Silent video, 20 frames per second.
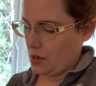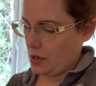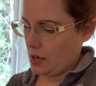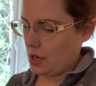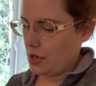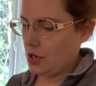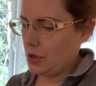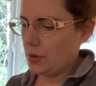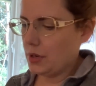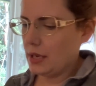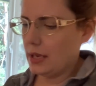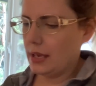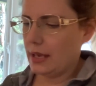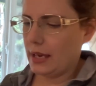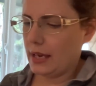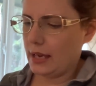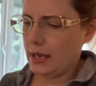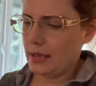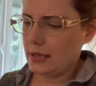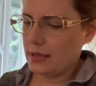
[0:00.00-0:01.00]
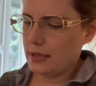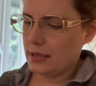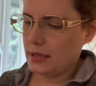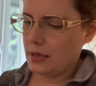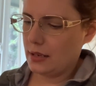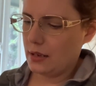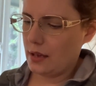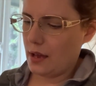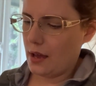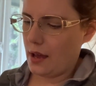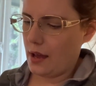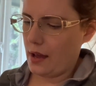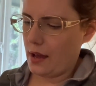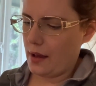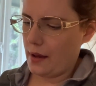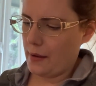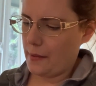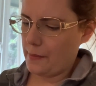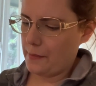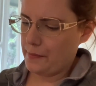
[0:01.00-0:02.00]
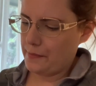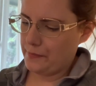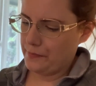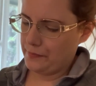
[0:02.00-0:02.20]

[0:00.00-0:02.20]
And you can get, what